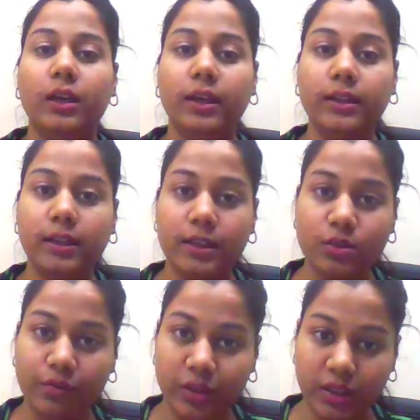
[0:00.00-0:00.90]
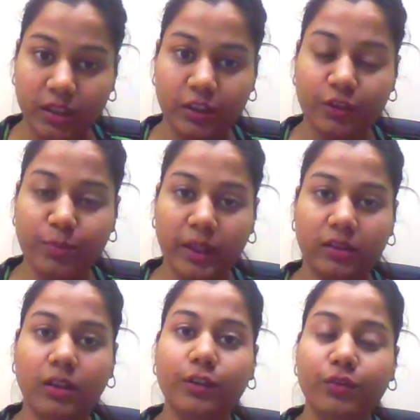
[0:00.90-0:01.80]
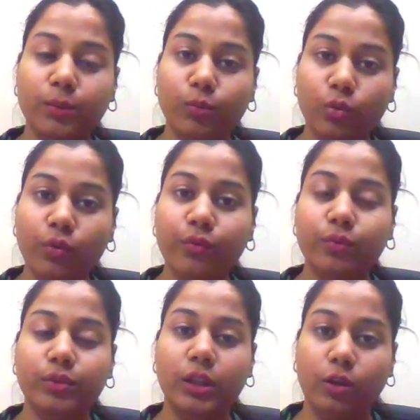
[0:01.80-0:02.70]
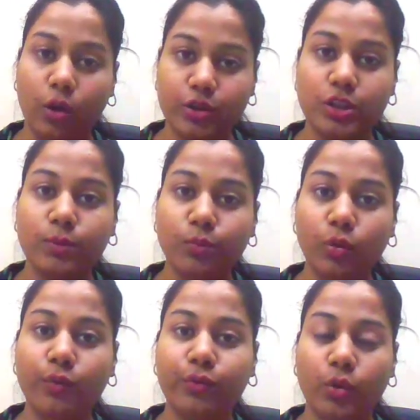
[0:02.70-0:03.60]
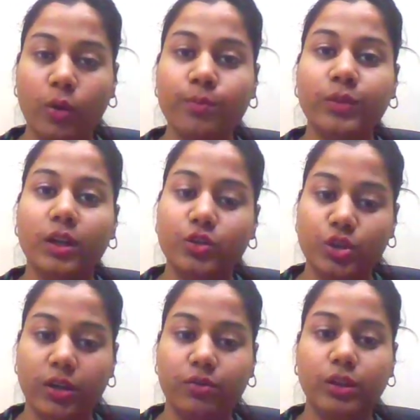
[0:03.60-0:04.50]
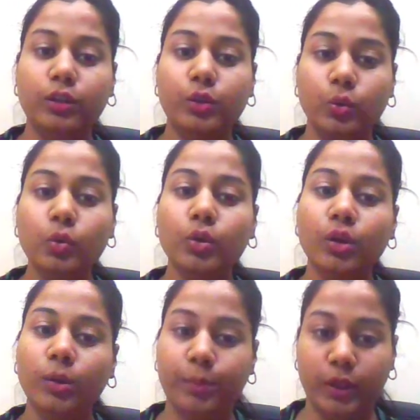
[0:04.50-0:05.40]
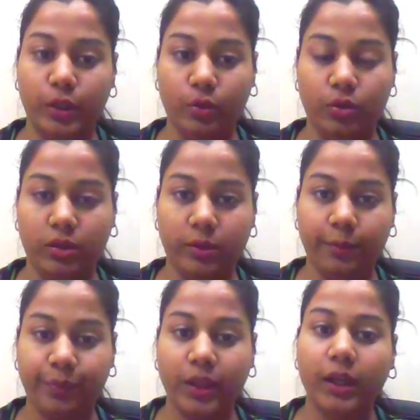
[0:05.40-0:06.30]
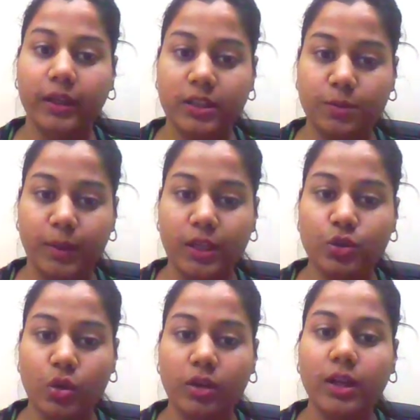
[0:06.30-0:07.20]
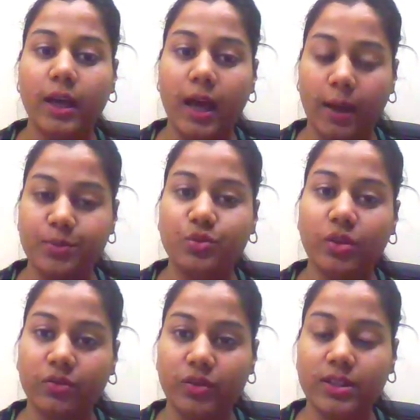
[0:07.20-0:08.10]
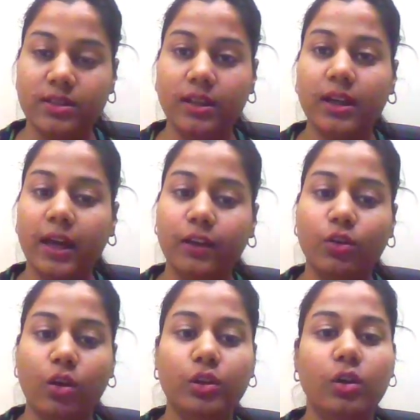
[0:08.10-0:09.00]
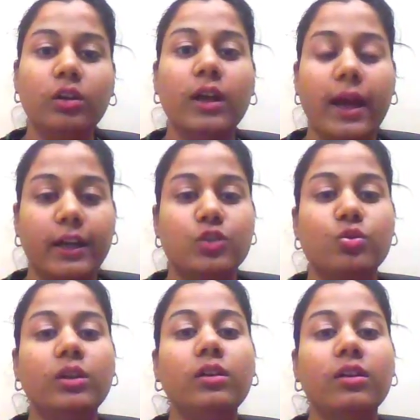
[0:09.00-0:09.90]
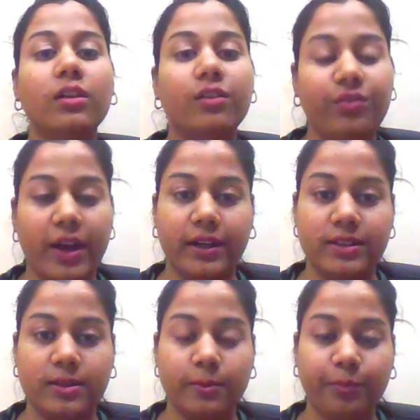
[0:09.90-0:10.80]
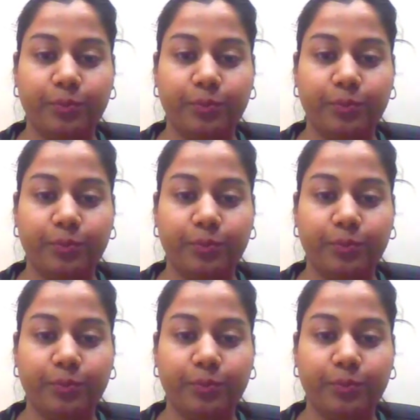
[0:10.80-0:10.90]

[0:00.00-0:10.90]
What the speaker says: In case of deductive method, the logic move from general to particular. It is based on abstract reasoning and not on actual facts.